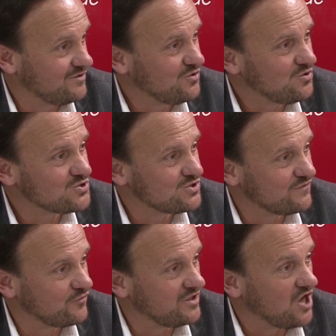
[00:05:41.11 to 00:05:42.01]
totally
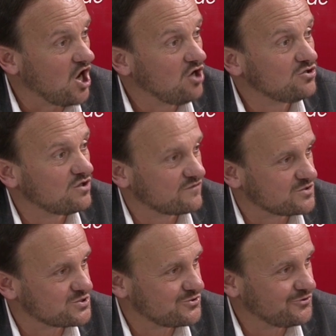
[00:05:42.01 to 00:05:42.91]
free, out of
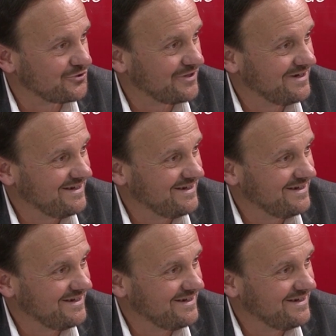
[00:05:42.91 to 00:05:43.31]
control.